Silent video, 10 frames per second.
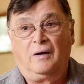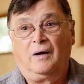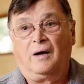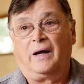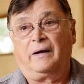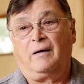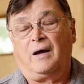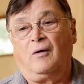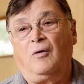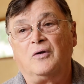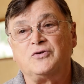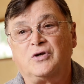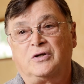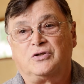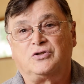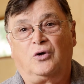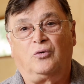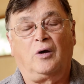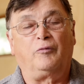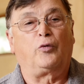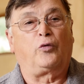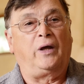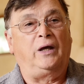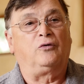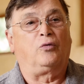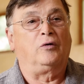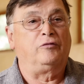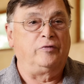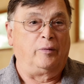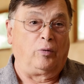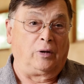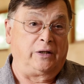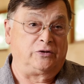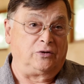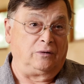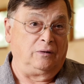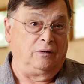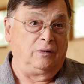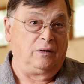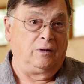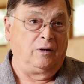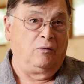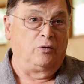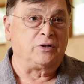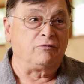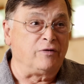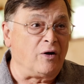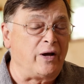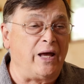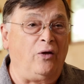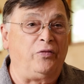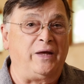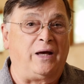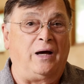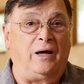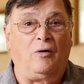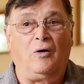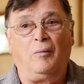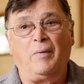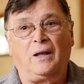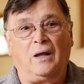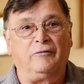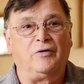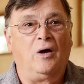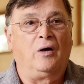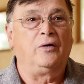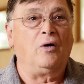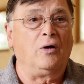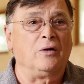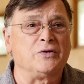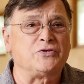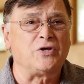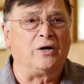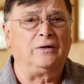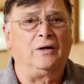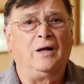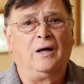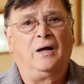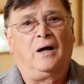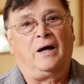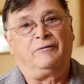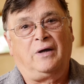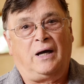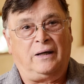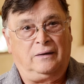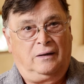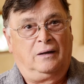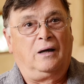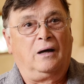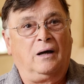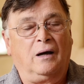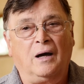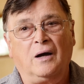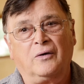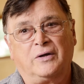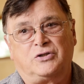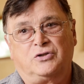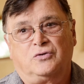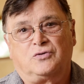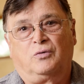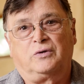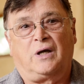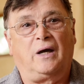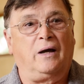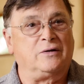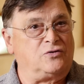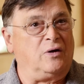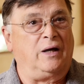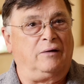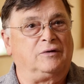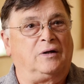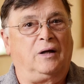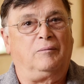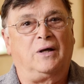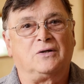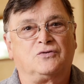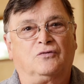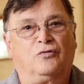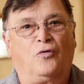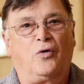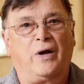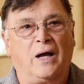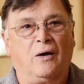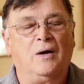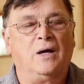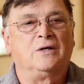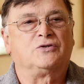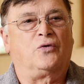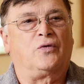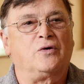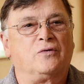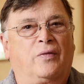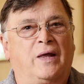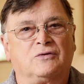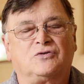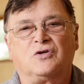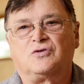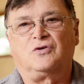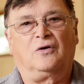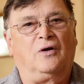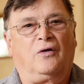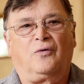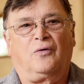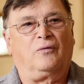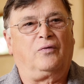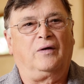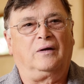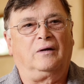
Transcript: I all of a sudden showed up with atrial fibrillation, which a very healthy guy all my life. And all of a sudden, I've got heart issues, which I have to take medicine for now. So that's just another thing